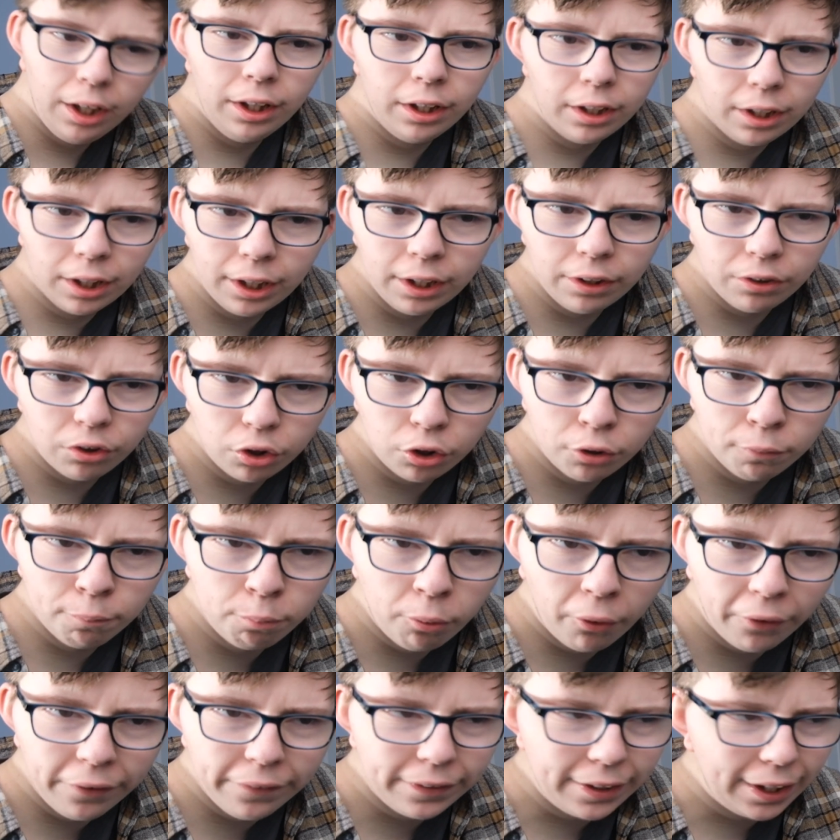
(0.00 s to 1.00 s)
it's a good
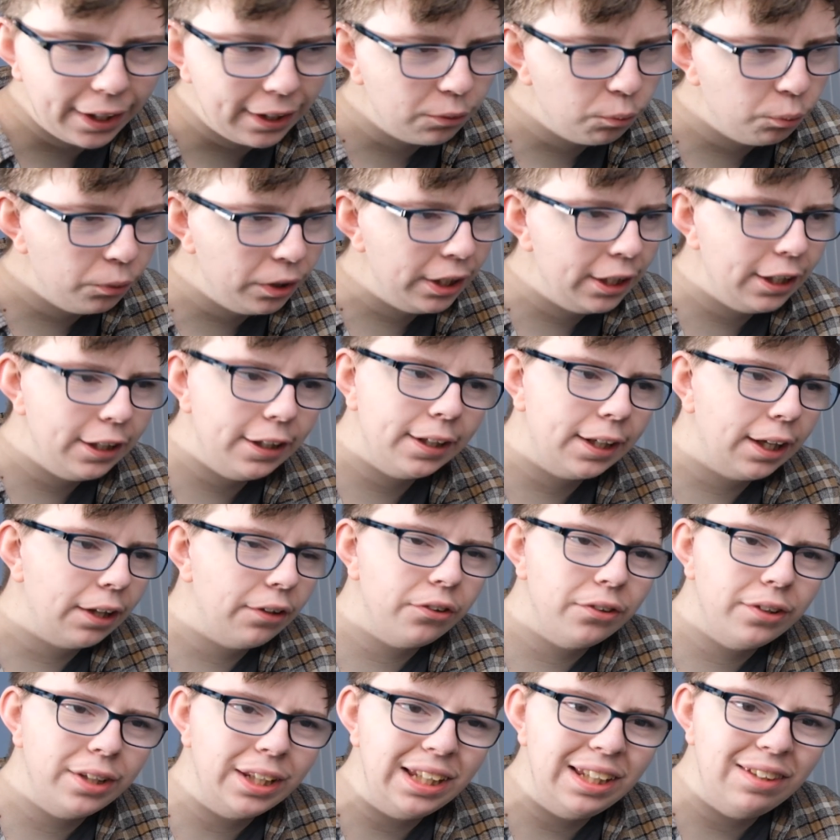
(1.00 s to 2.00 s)
point, this. We need to get
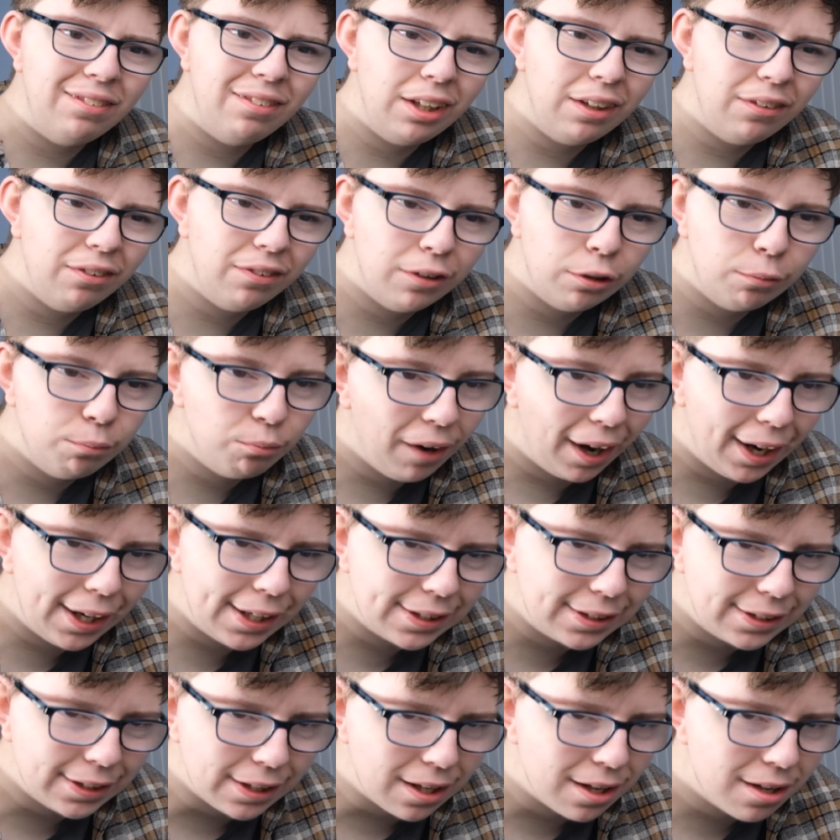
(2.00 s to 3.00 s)
the TV film
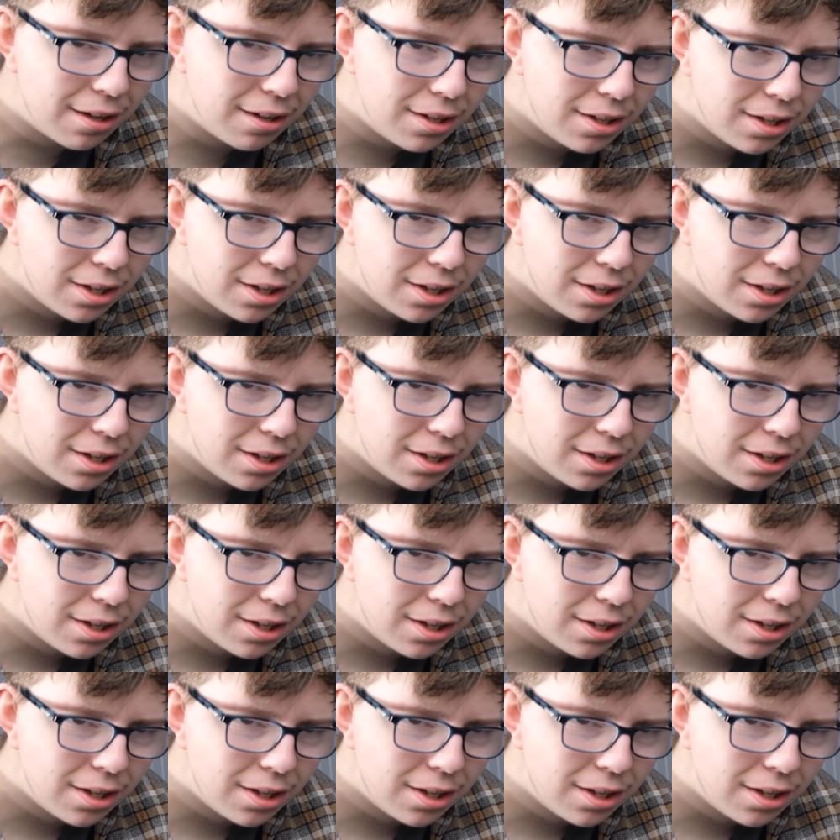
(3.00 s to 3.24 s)
writer